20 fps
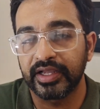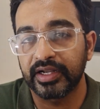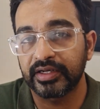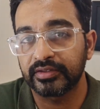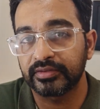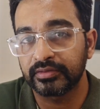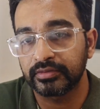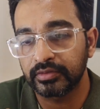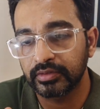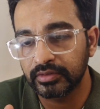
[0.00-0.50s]

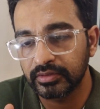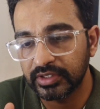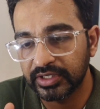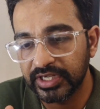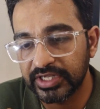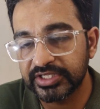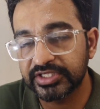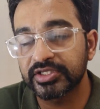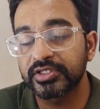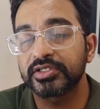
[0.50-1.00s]
that
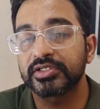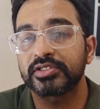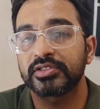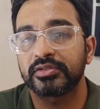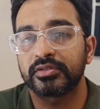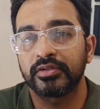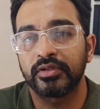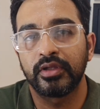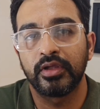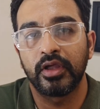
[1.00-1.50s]
the
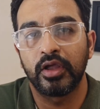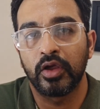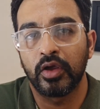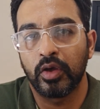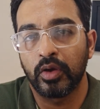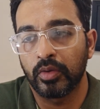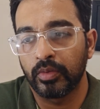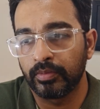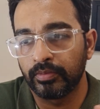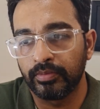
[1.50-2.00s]
dentures
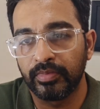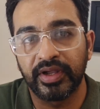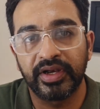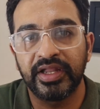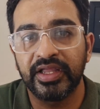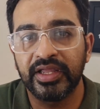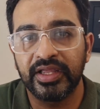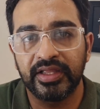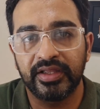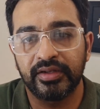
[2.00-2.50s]

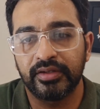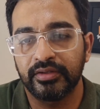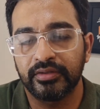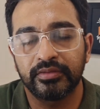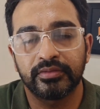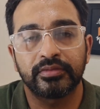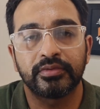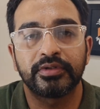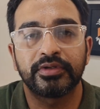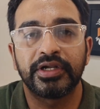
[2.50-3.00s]
money in
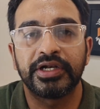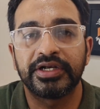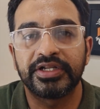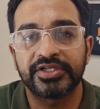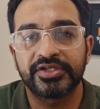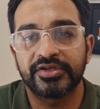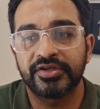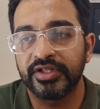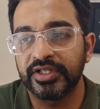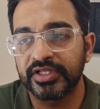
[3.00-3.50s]

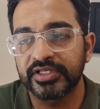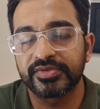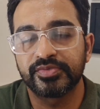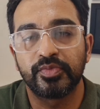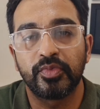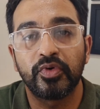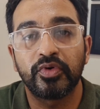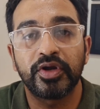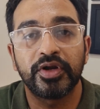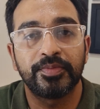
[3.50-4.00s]
dentistry is
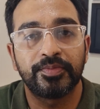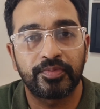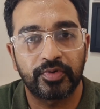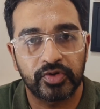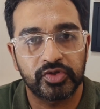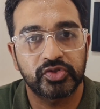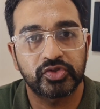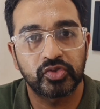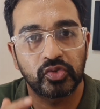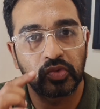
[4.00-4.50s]
more in
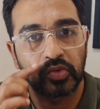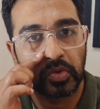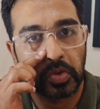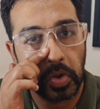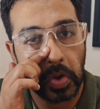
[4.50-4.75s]
prostho,